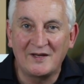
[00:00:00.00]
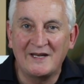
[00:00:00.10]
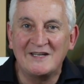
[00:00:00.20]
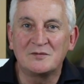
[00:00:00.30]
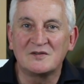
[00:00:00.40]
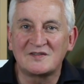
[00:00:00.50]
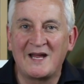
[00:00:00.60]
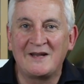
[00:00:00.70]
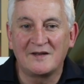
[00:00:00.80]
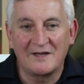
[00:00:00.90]
They need to
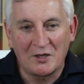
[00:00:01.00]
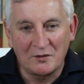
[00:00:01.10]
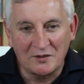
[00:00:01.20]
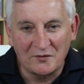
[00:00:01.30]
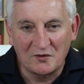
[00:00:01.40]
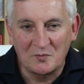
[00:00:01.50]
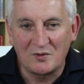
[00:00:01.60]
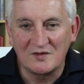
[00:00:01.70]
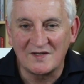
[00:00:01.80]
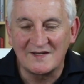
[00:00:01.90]
understand that they're going to go through a
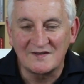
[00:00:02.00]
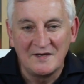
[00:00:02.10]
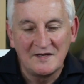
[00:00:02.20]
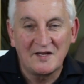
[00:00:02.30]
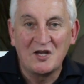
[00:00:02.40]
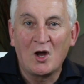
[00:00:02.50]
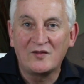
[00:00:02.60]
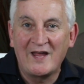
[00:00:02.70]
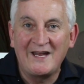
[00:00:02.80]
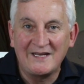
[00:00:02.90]
process. They're not
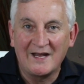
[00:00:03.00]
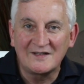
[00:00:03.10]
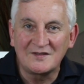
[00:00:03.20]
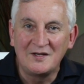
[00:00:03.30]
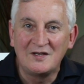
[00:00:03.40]
there yet.